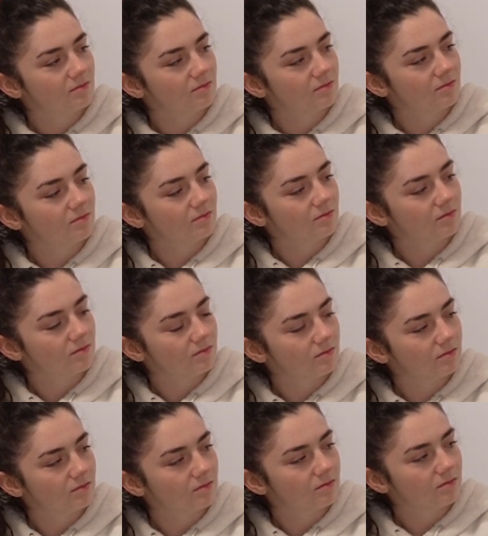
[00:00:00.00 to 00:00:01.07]

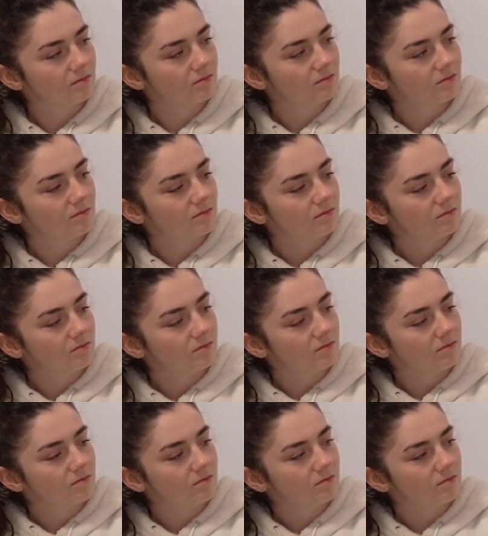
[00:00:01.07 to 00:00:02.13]

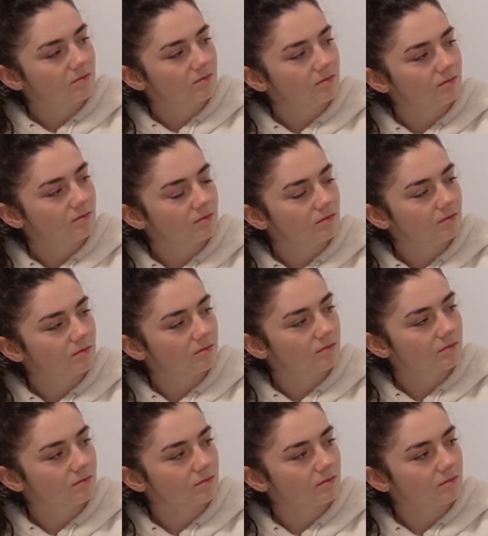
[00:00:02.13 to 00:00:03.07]
(silent)